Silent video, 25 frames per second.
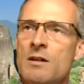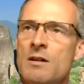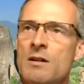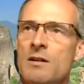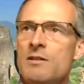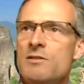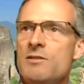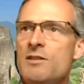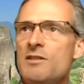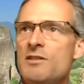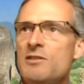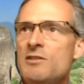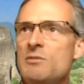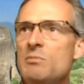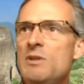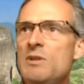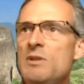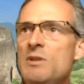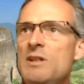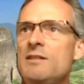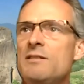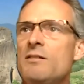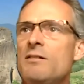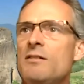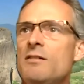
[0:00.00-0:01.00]
Just
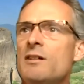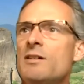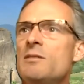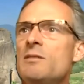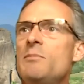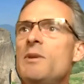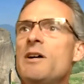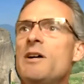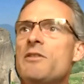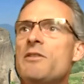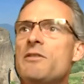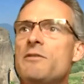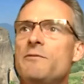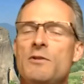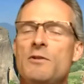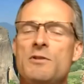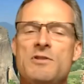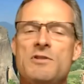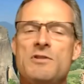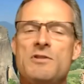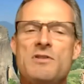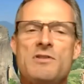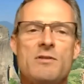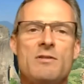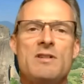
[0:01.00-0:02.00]
me talking about the
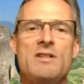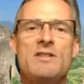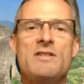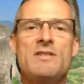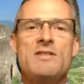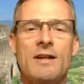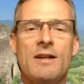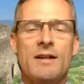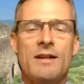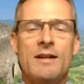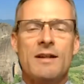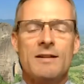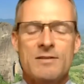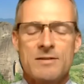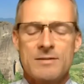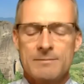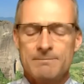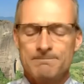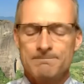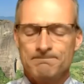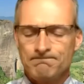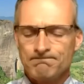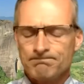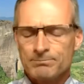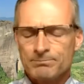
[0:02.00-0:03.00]
first 30 seconds.
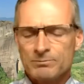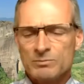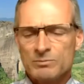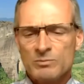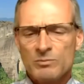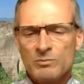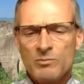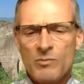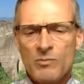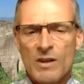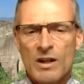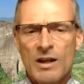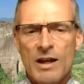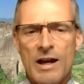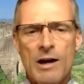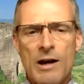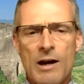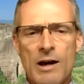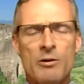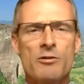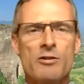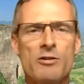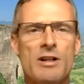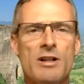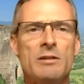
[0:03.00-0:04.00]
How
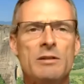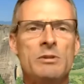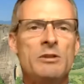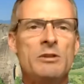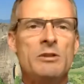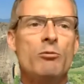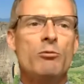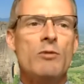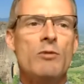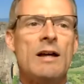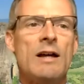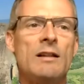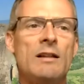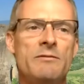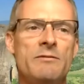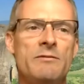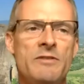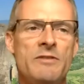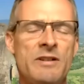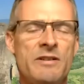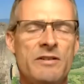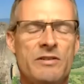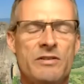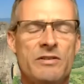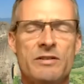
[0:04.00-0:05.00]
incredibly
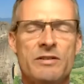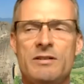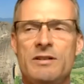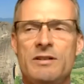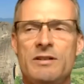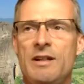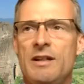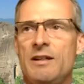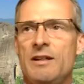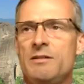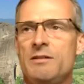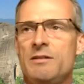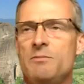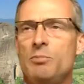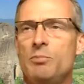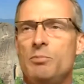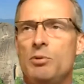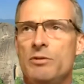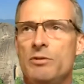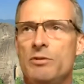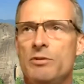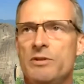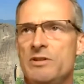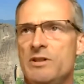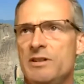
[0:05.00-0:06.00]
relevant and
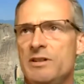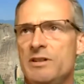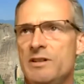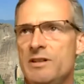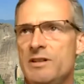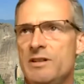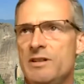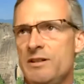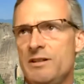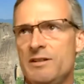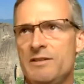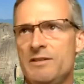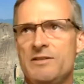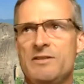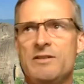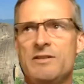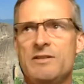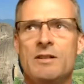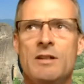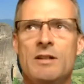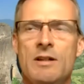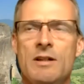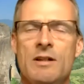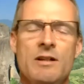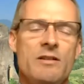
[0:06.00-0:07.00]
poignant it is
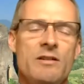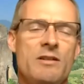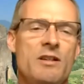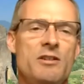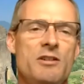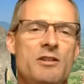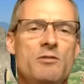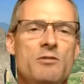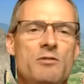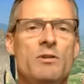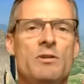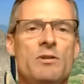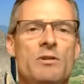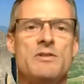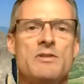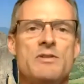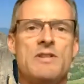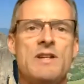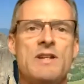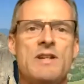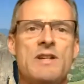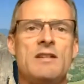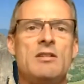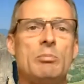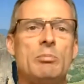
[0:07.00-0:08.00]
that you
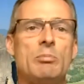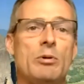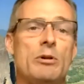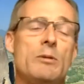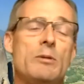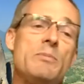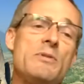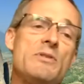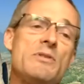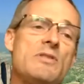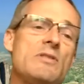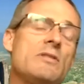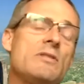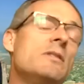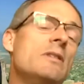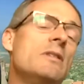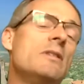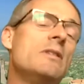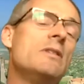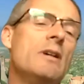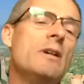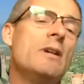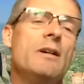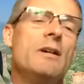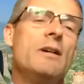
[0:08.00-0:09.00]
understand the purpose
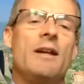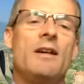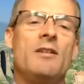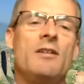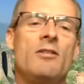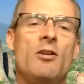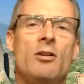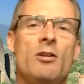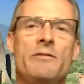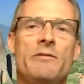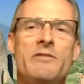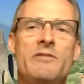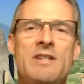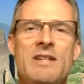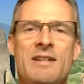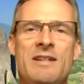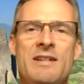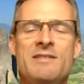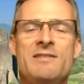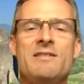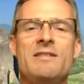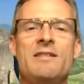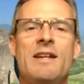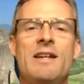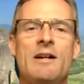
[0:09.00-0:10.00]
and all of the
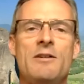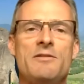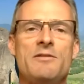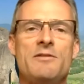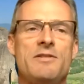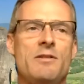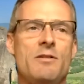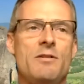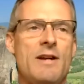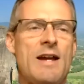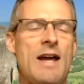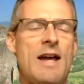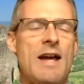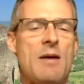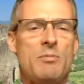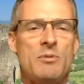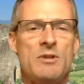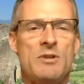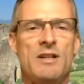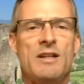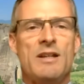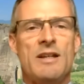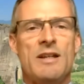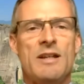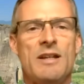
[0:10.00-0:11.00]
ins and outs that are
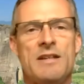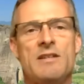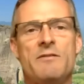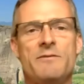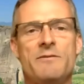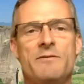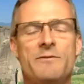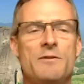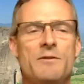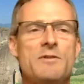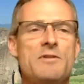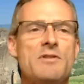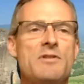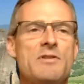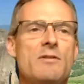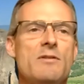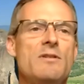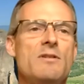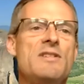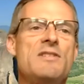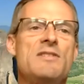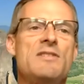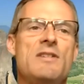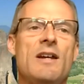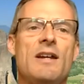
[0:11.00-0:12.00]
happening at that first
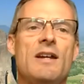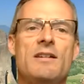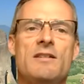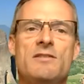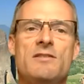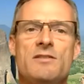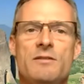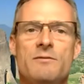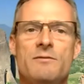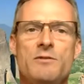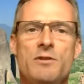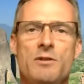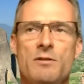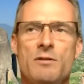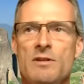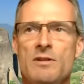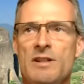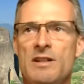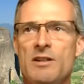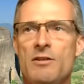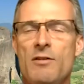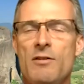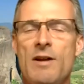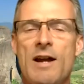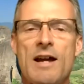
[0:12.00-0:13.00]
30 seconds of your
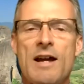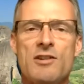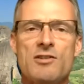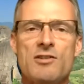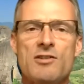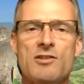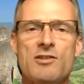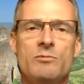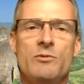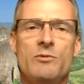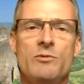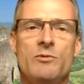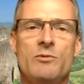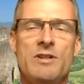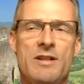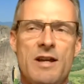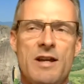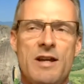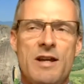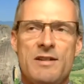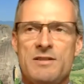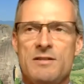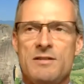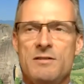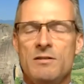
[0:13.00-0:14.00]
interaction with a
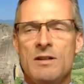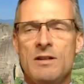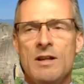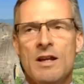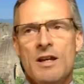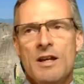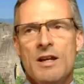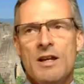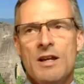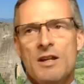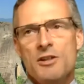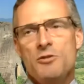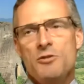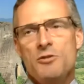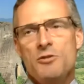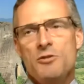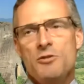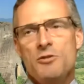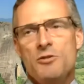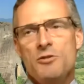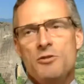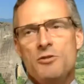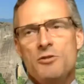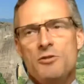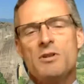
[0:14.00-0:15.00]
guest. And you
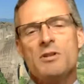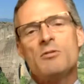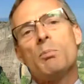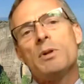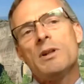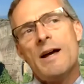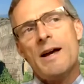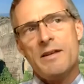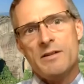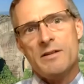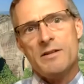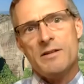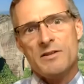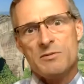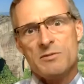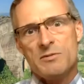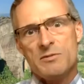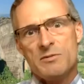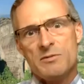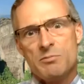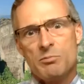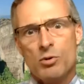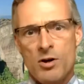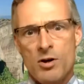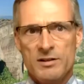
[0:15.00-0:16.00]
can apply
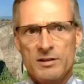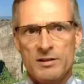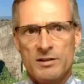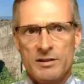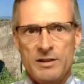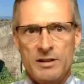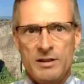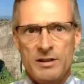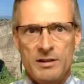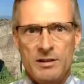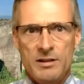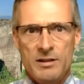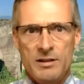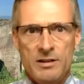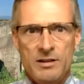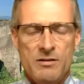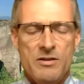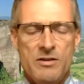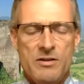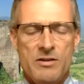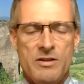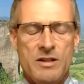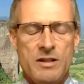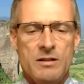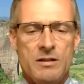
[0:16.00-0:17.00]
this broadly
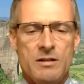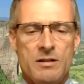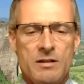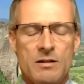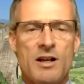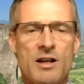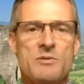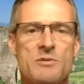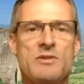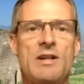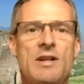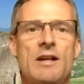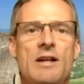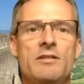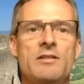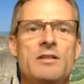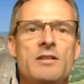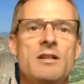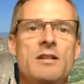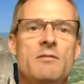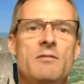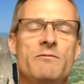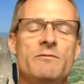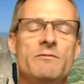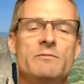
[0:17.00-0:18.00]
in the
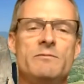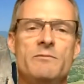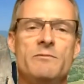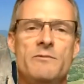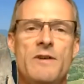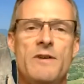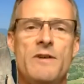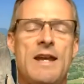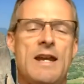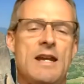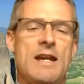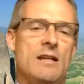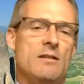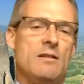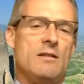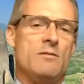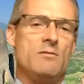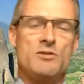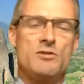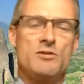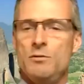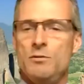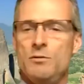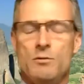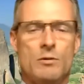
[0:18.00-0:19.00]
hospitality
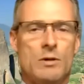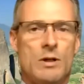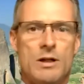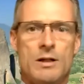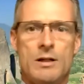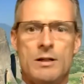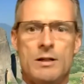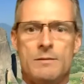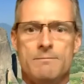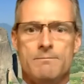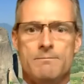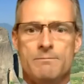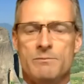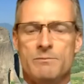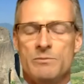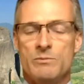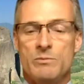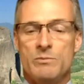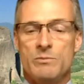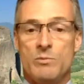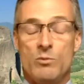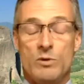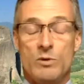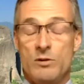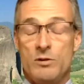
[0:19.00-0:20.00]
vein to
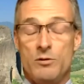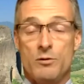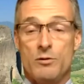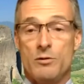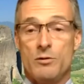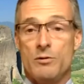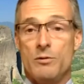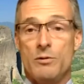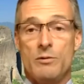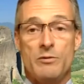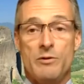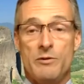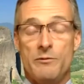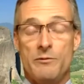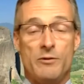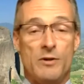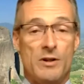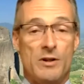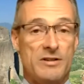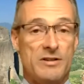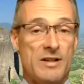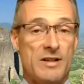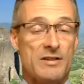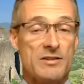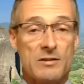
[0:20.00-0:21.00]
you're the
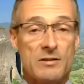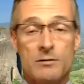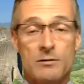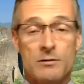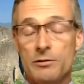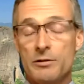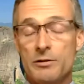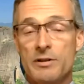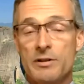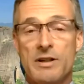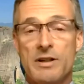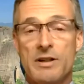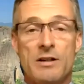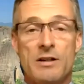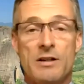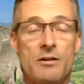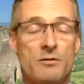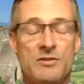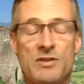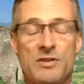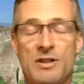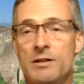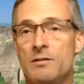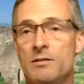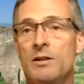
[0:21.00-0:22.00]
front desk clerk at a
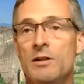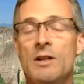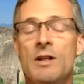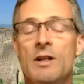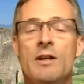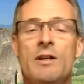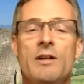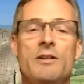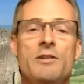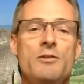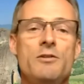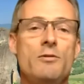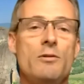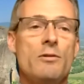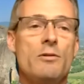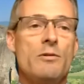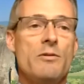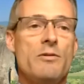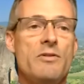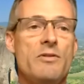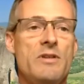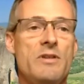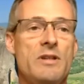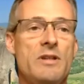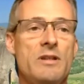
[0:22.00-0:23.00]
hotel, you're
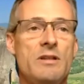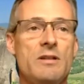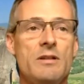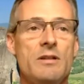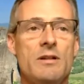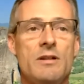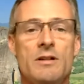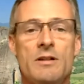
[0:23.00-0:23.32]
the